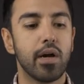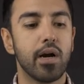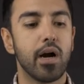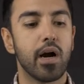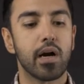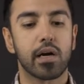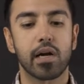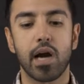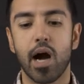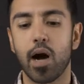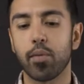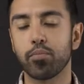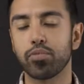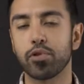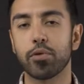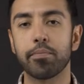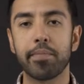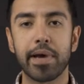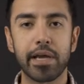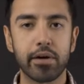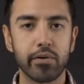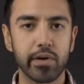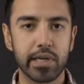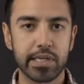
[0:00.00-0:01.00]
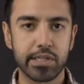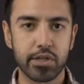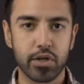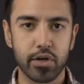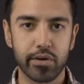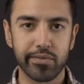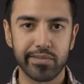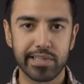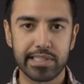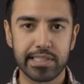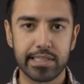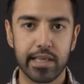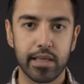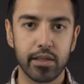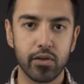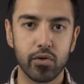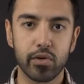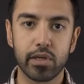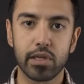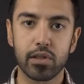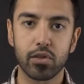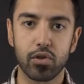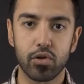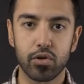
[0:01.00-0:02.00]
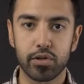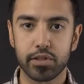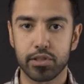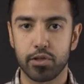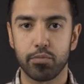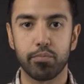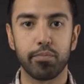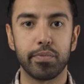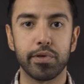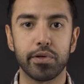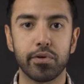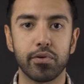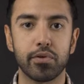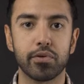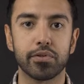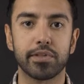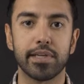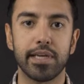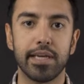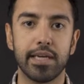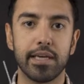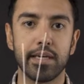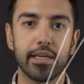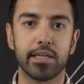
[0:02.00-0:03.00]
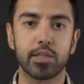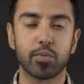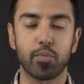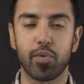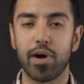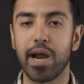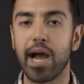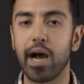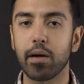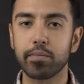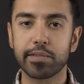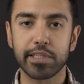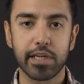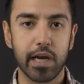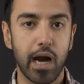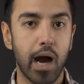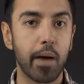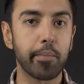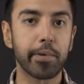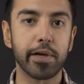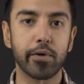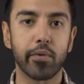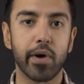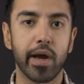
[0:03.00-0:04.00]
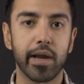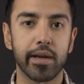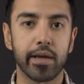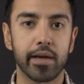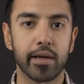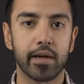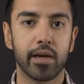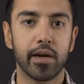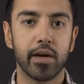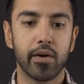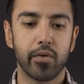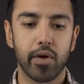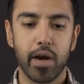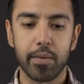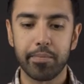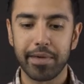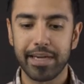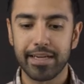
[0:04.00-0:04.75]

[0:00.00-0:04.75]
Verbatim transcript: a complementary service that you can look to build is perhaps copywriting, right?